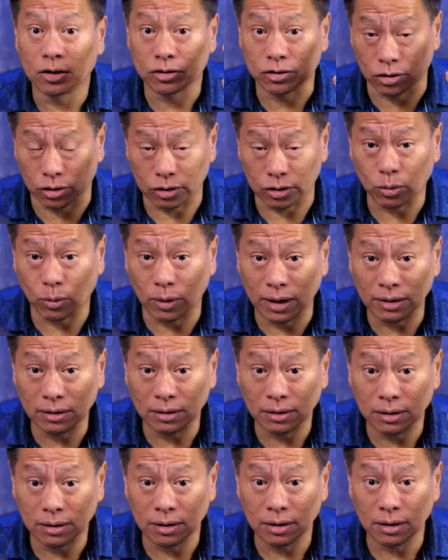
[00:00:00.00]
Choice
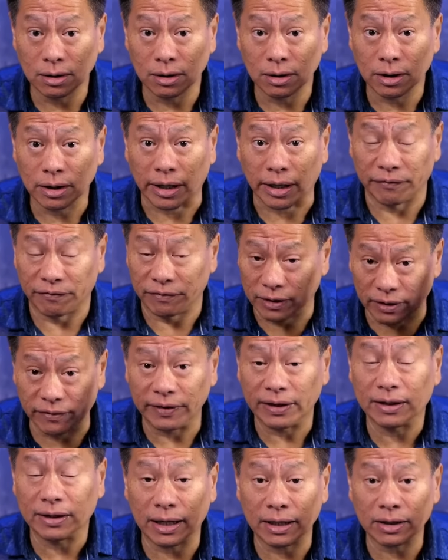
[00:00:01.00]
one, keep
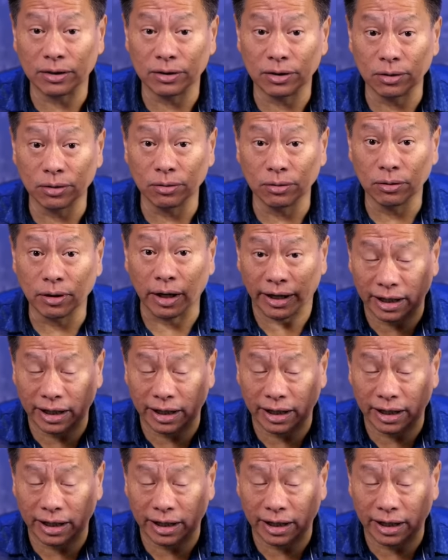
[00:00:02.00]
living like you do